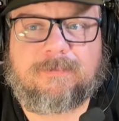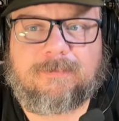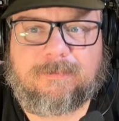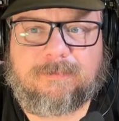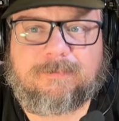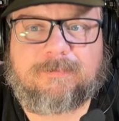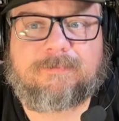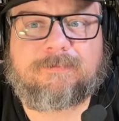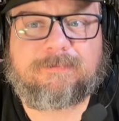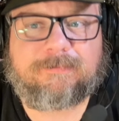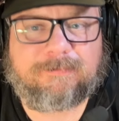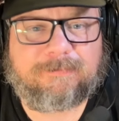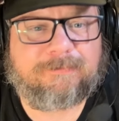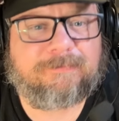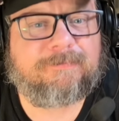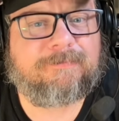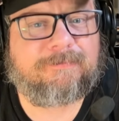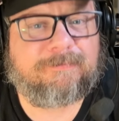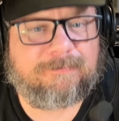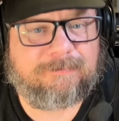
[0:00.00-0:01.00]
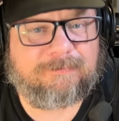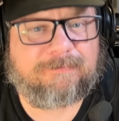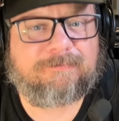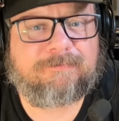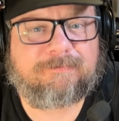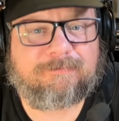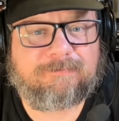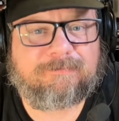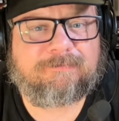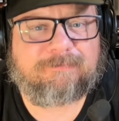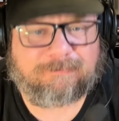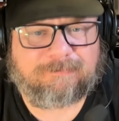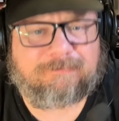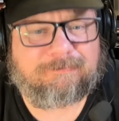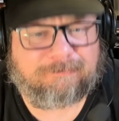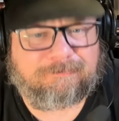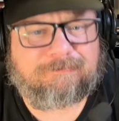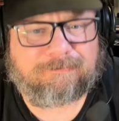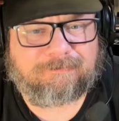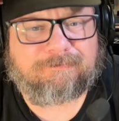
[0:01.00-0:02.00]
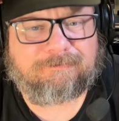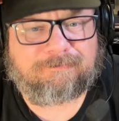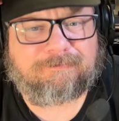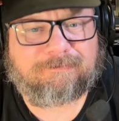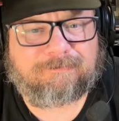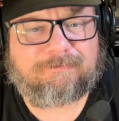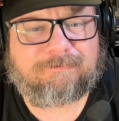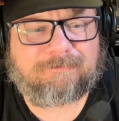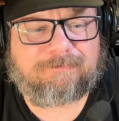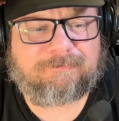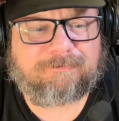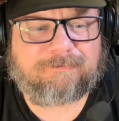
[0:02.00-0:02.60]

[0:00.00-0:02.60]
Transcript: Sure, sure. I'll talk to your supervisor.